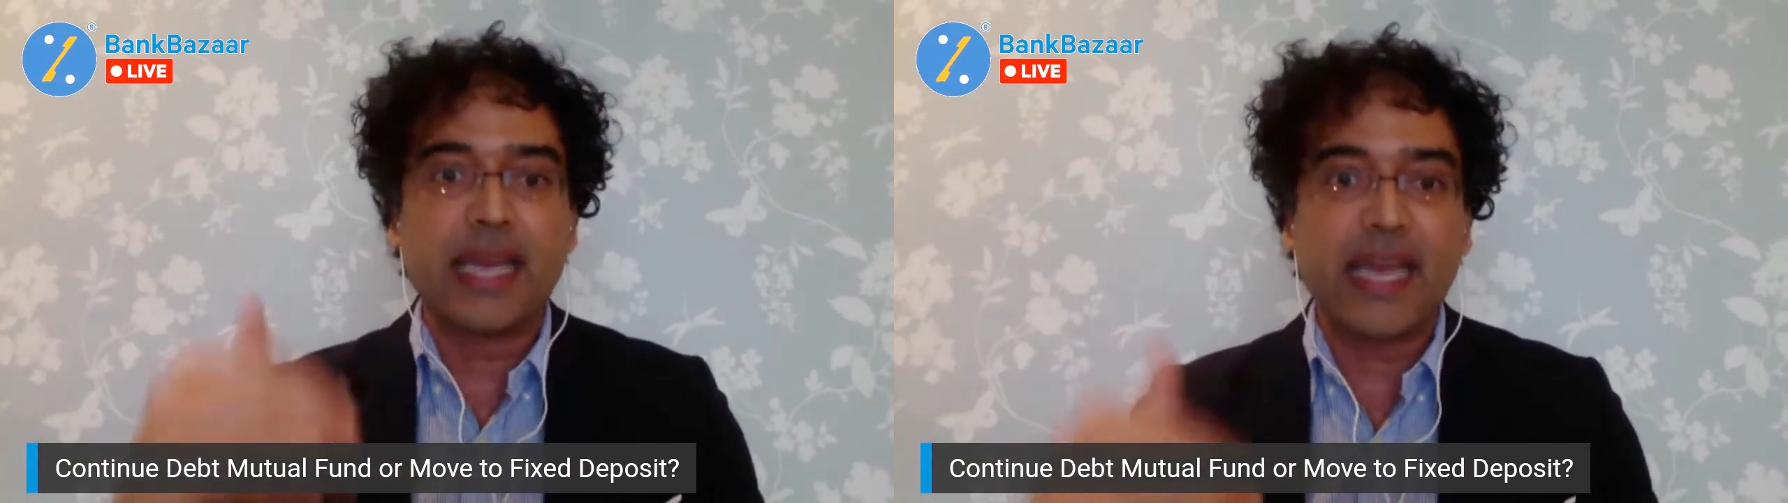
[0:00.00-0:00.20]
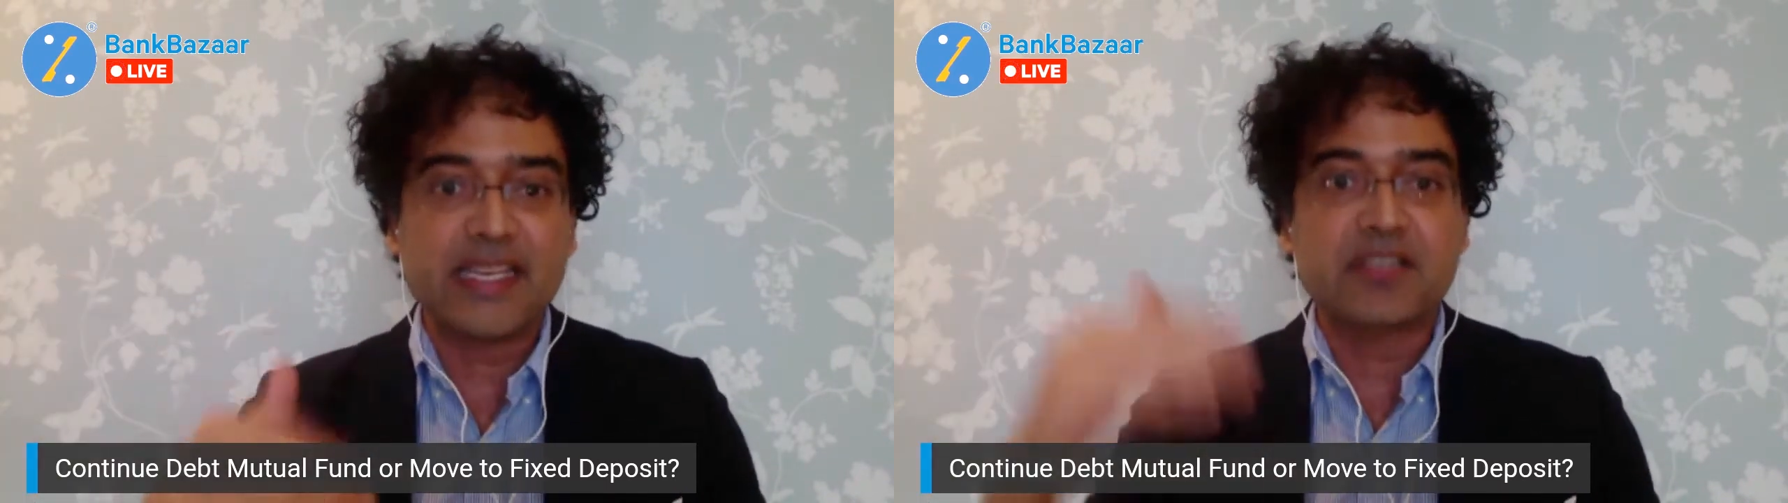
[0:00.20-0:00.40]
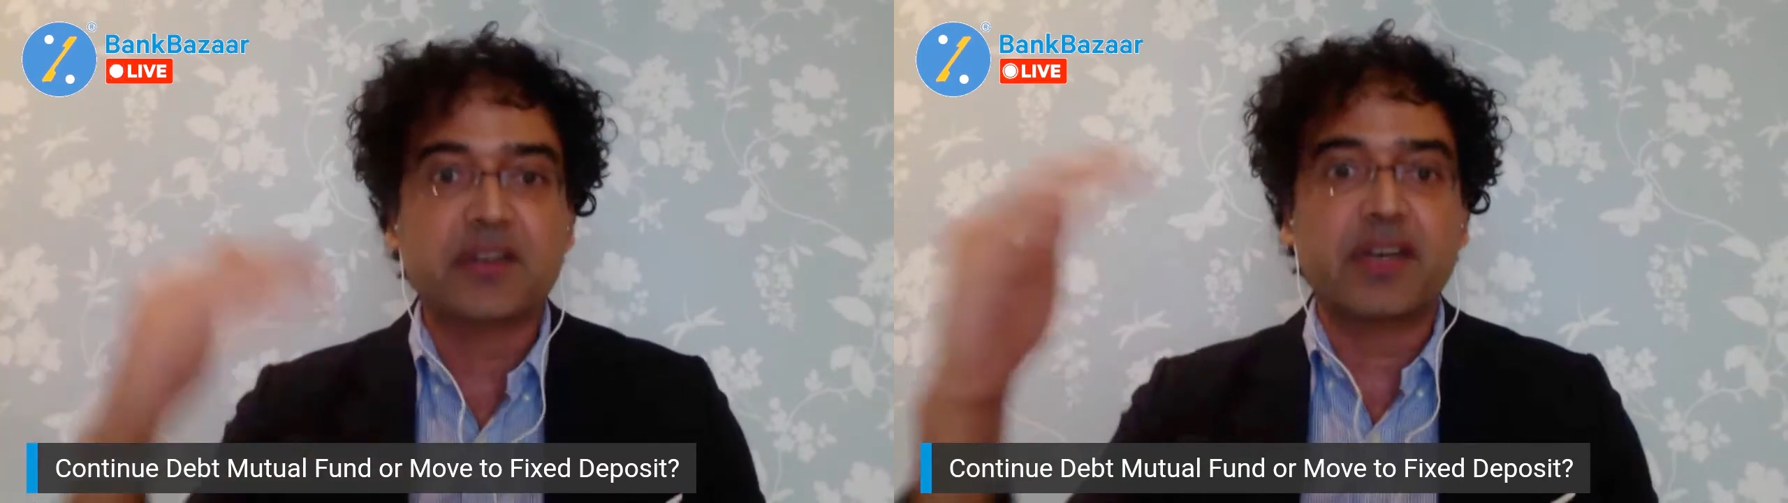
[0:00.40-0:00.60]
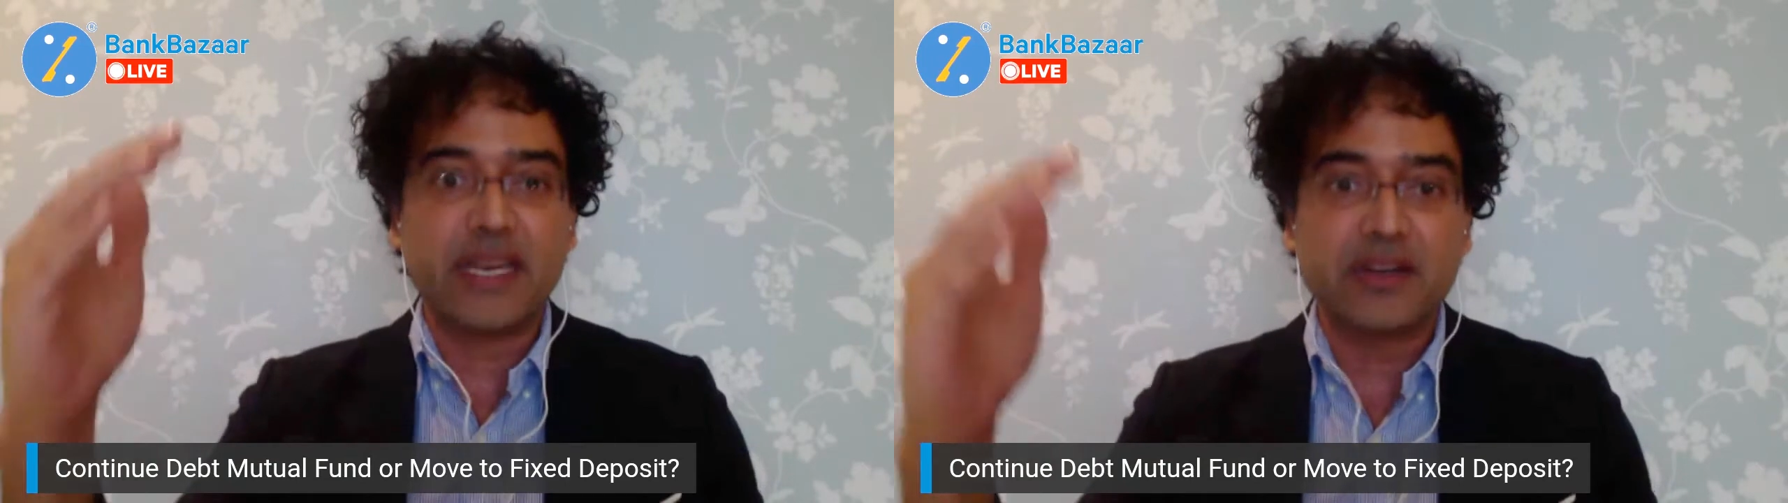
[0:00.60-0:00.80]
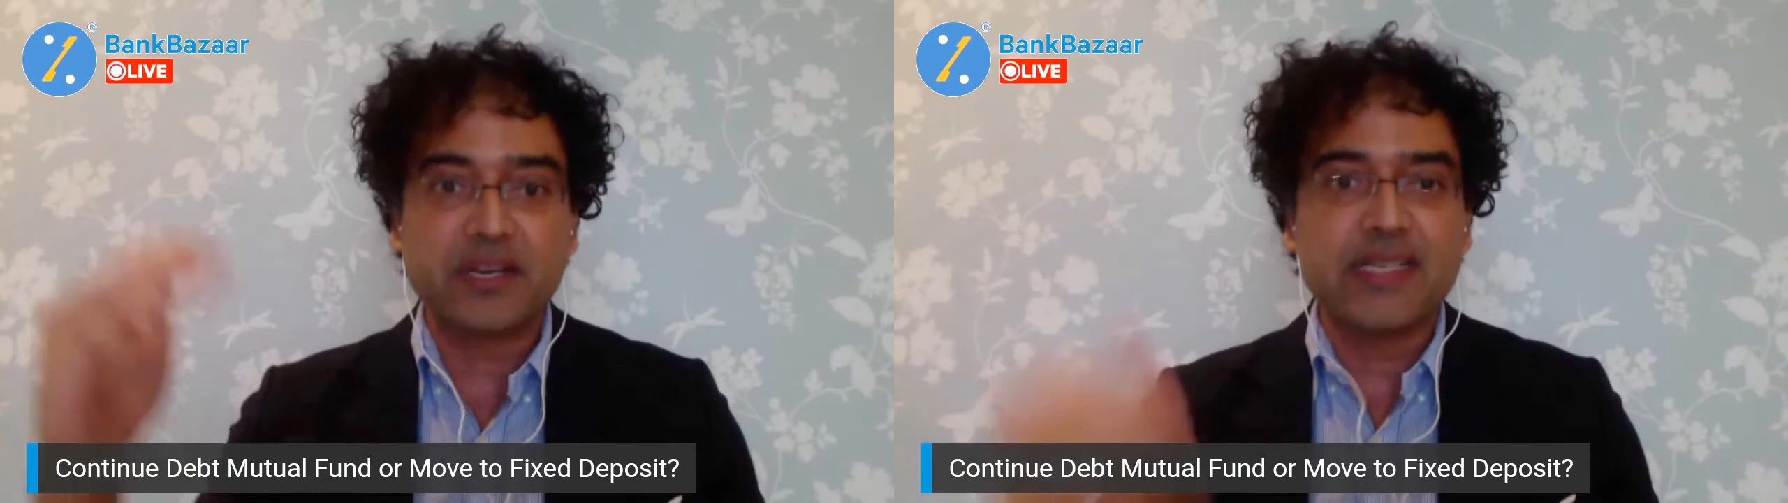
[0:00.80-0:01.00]
extra
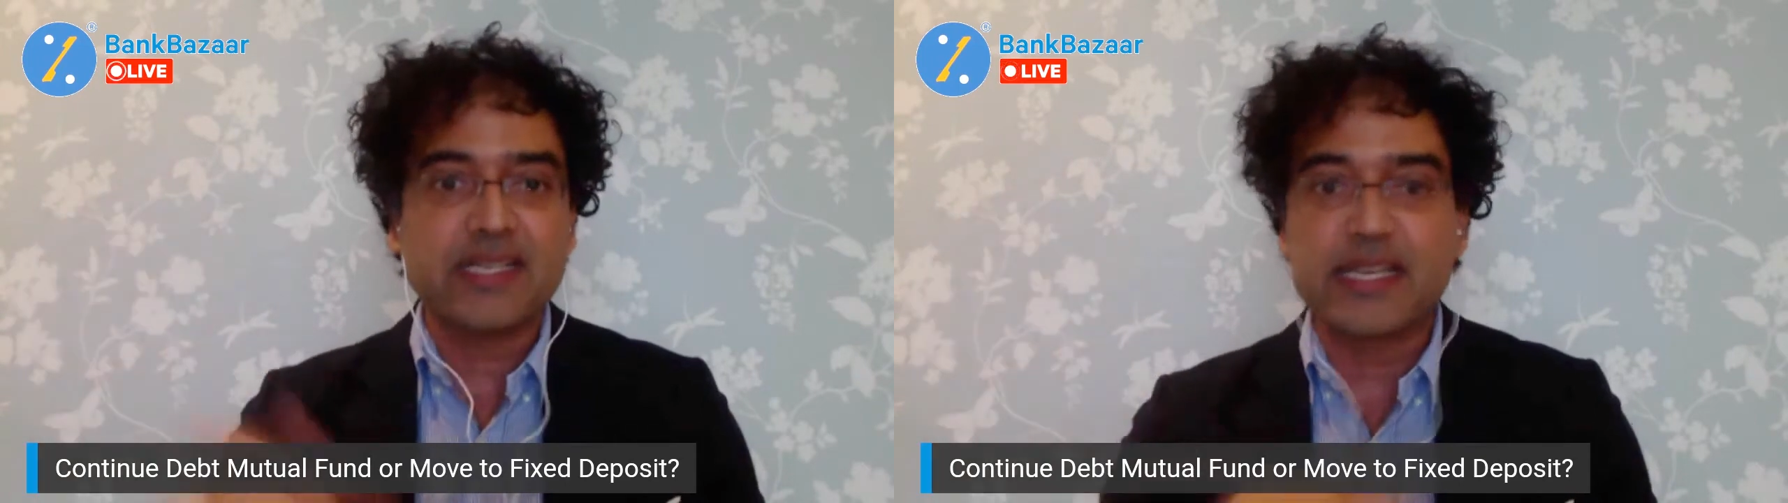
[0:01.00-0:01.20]
interest